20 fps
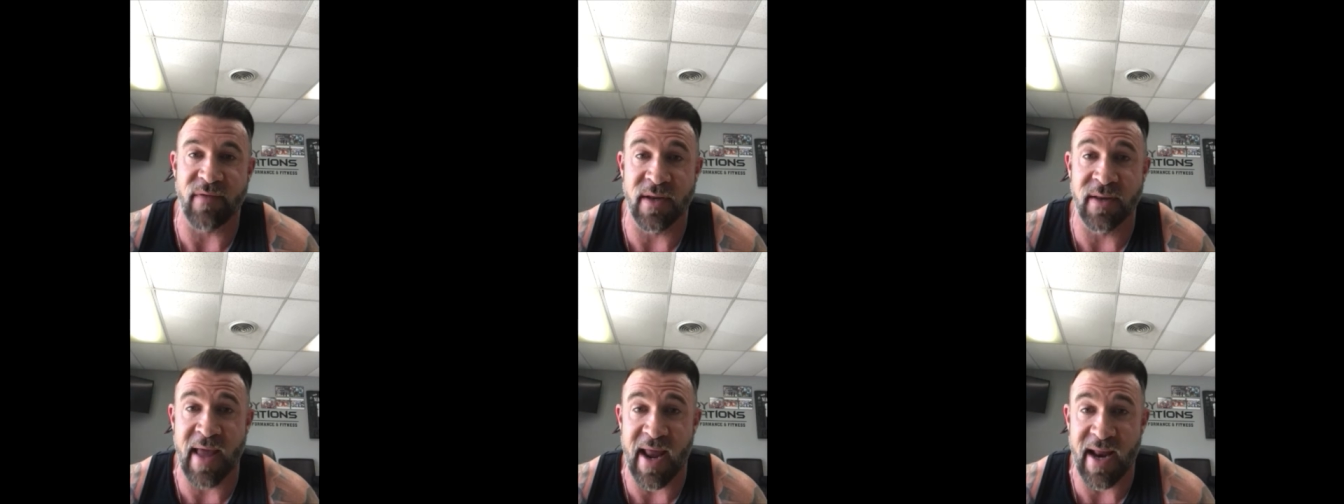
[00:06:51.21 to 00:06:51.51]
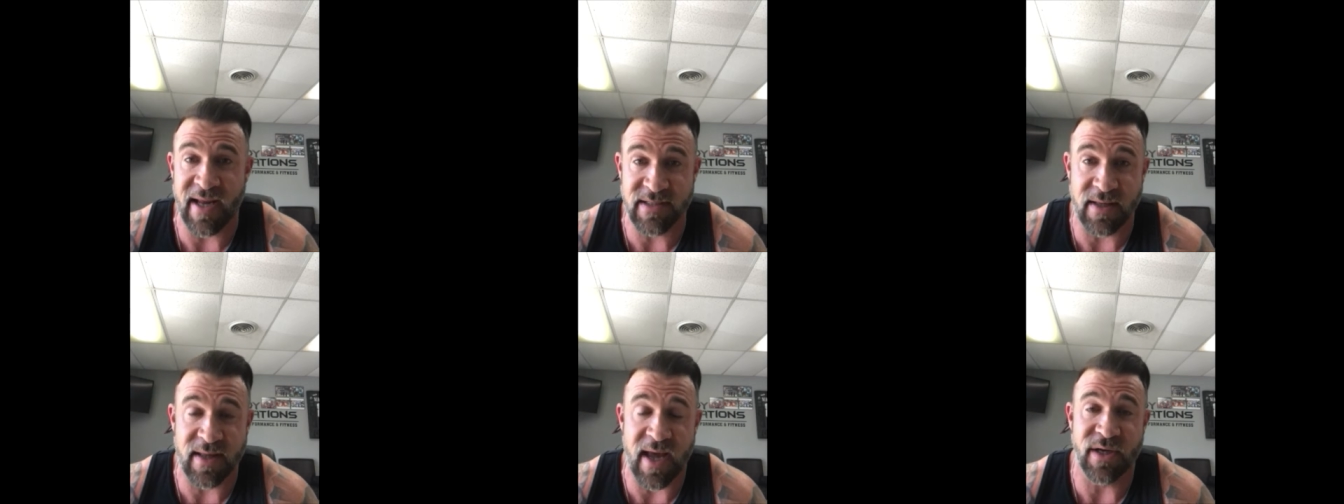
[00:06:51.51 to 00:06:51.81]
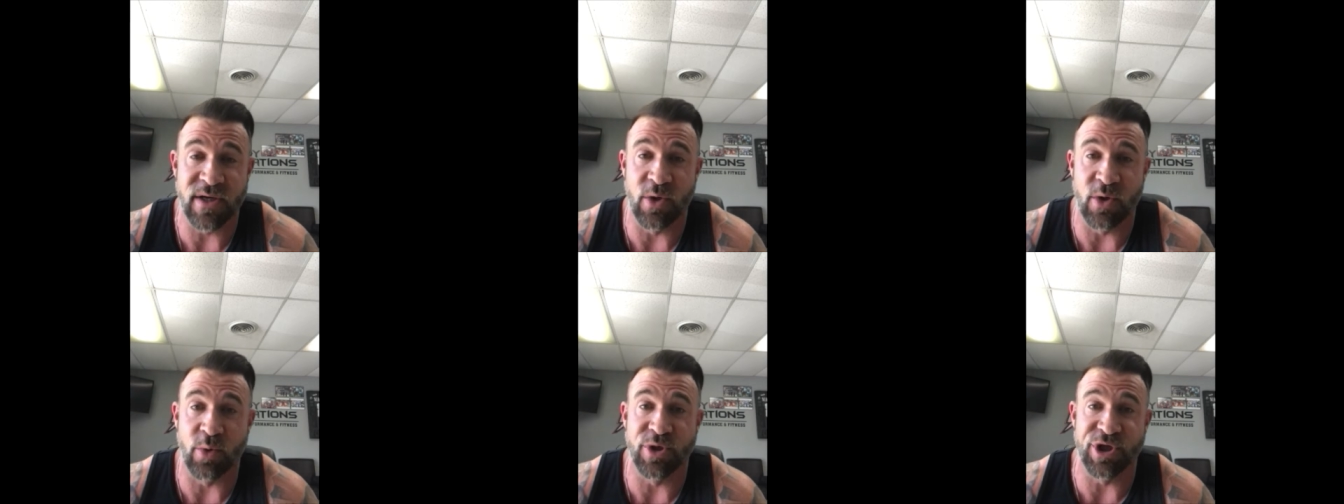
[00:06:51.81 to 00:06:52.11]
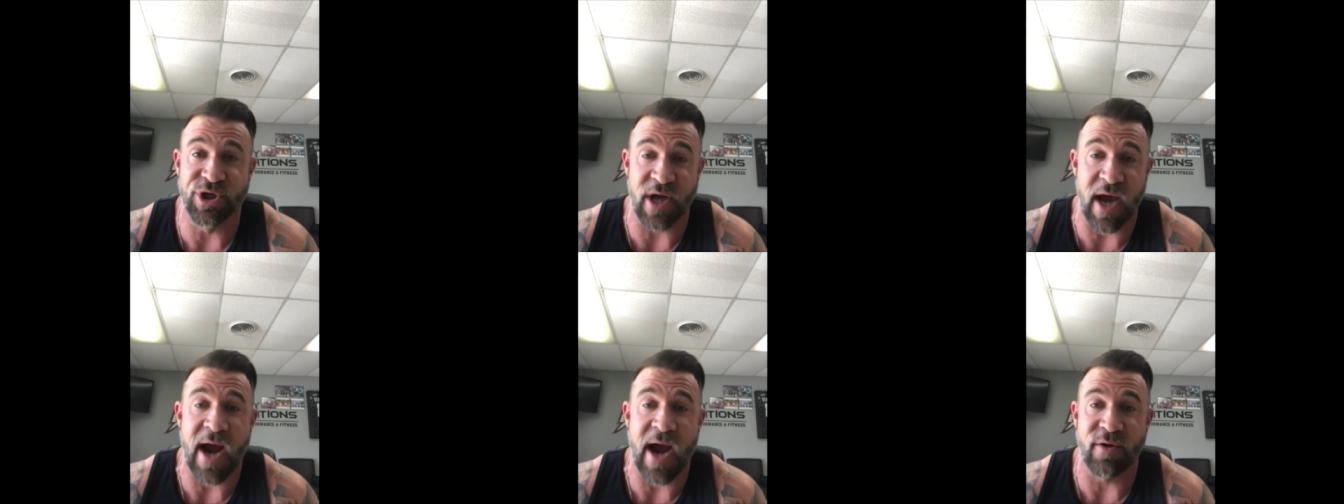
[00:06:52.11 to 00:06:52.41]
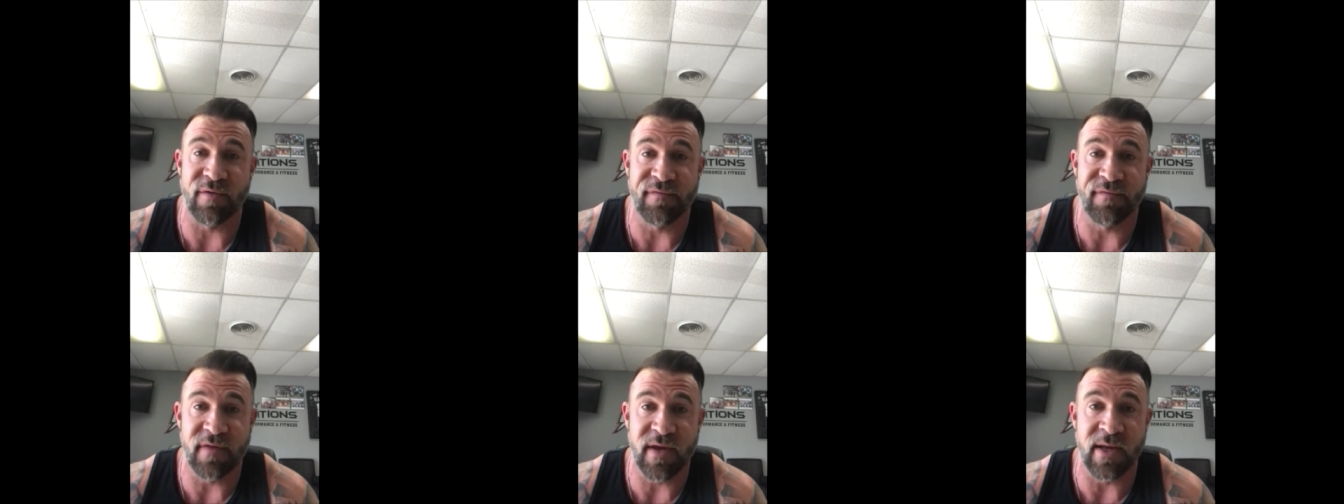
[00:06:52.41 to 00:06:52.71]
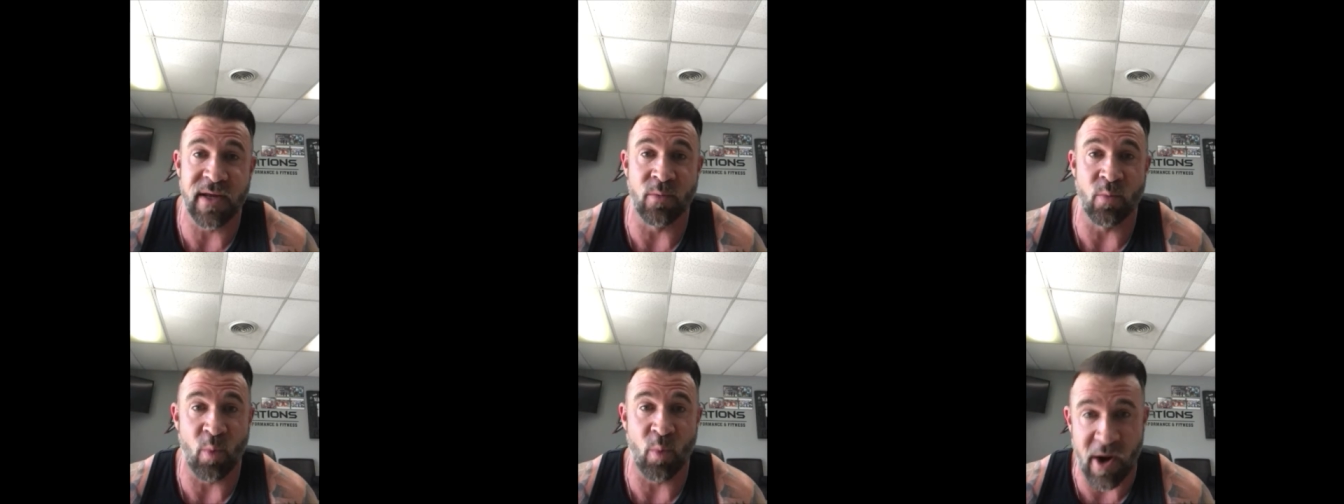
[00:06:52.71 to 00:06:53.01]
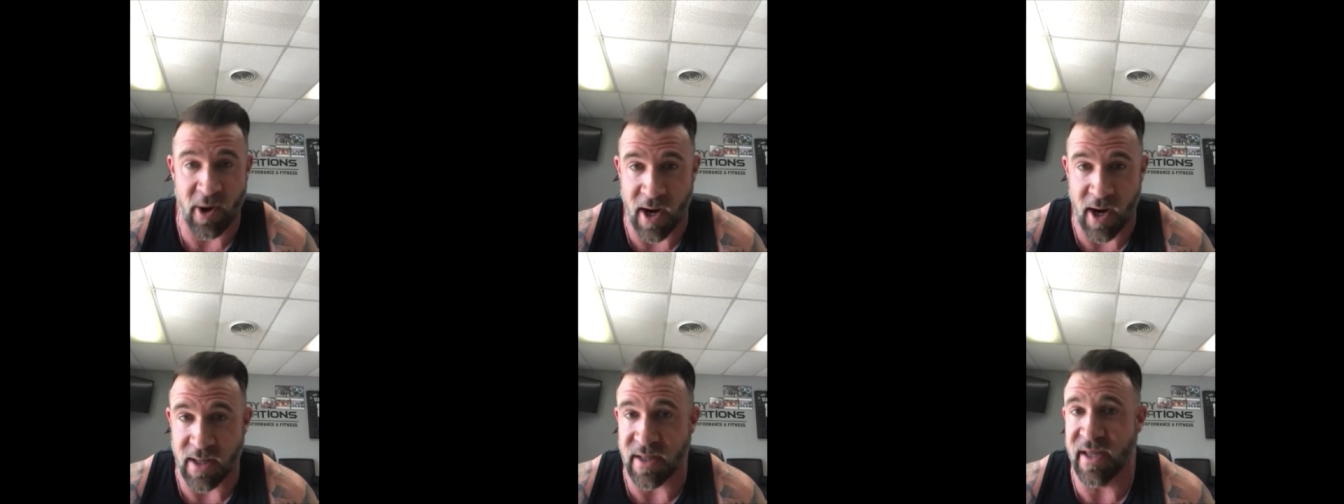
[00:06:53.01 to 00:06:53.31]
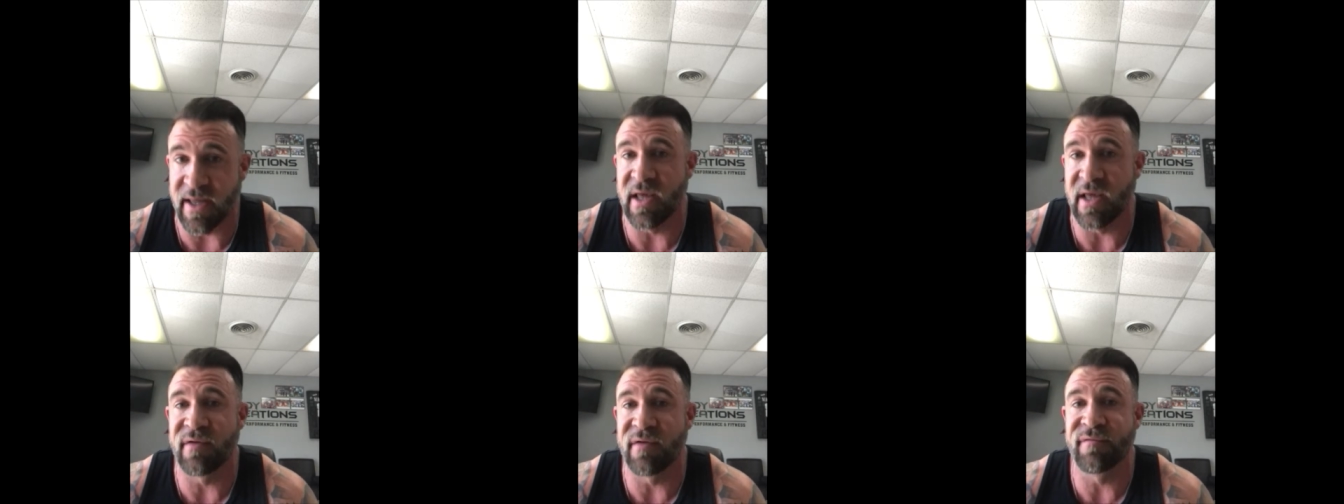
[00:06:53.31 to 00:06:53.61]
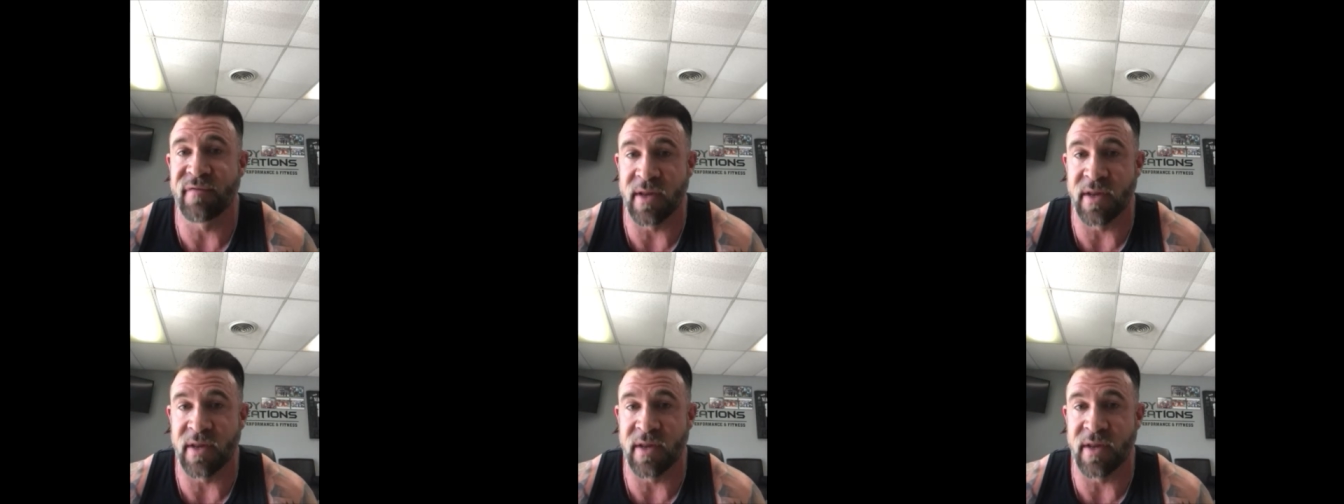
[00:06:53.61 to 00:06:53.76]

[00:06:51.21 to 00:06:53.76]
And that has a lot to do with geography and where I live.